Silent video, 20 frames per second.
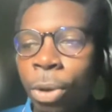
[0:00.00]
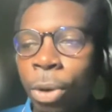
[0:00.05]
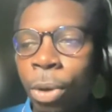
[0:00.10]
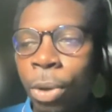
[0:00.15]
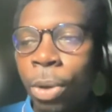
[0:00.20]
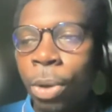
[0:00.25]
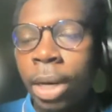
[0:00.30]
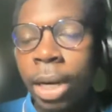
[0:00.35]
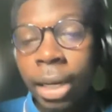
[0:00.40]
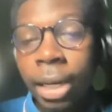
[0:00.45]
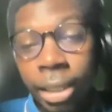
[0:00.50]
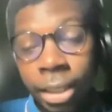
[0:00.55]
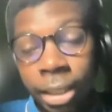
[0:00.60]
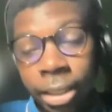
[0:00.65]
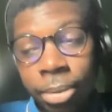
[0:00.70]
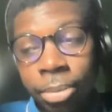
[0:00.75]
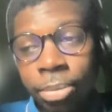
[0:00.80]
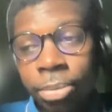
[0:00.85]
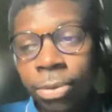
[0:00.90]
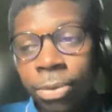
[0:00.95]
call, and
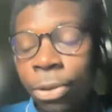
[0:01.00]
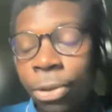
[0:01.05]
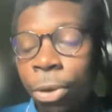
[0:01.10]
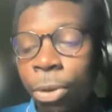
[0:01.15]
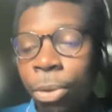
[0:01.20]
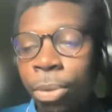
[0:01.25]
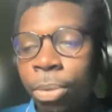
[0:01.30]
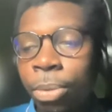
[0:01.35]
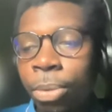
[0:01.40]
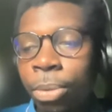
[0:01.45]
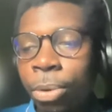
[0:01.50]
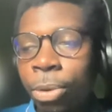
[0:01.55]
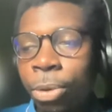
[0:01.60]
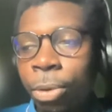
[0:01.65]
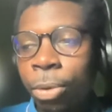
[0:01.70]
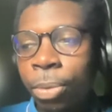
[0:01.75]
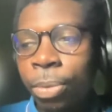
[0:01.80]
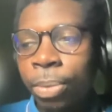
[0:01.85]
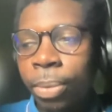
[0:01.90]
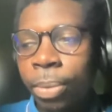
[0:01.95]
there's a video
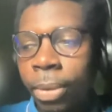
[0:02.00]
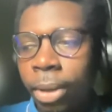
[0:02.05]
also.